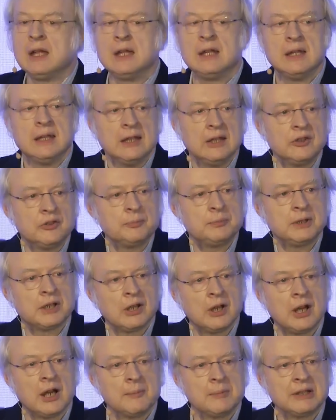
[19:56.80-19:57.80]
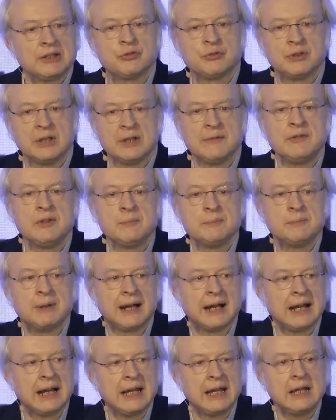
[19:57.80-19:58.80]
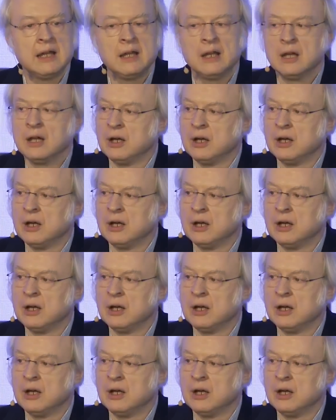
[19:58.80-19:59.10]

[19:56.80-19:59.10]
is becoming driven by